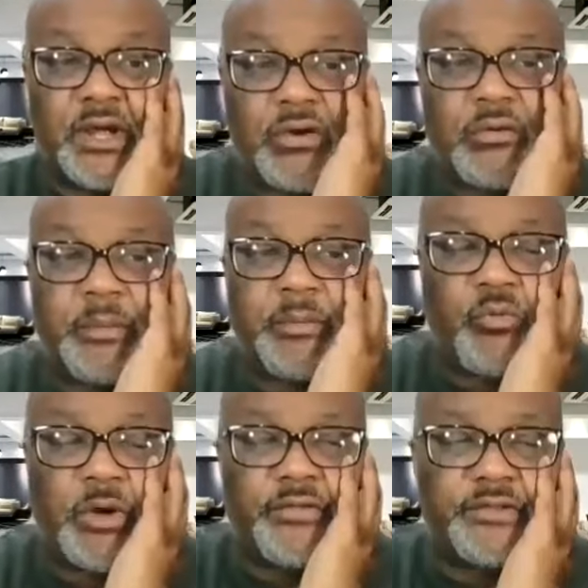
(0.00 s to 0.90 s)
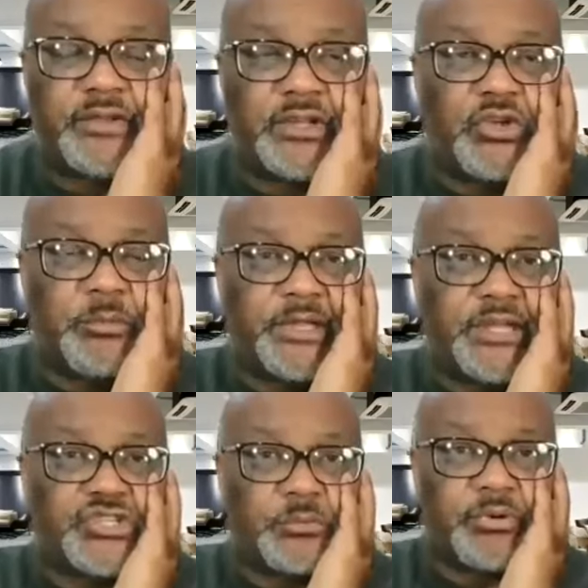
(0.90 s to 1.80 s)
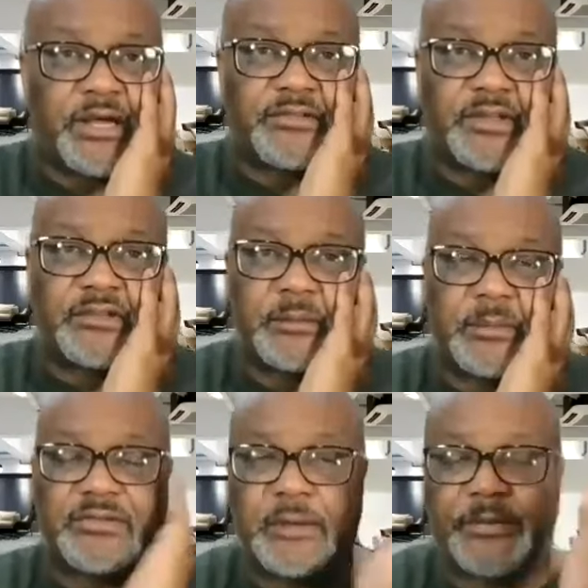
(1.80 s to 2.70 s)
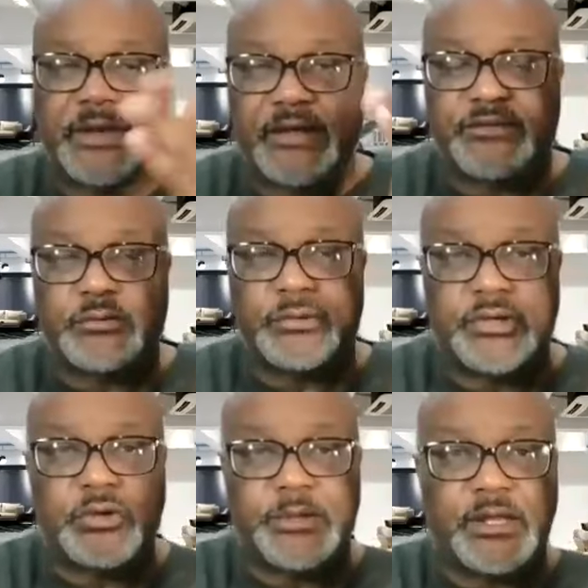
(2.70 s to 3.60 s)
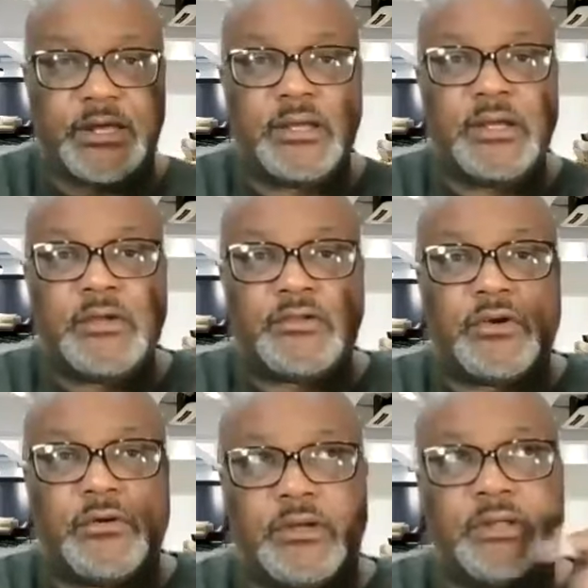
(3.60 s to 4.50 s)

Remember, wealth is an accumulation process. I mean, something has to accumulate. So,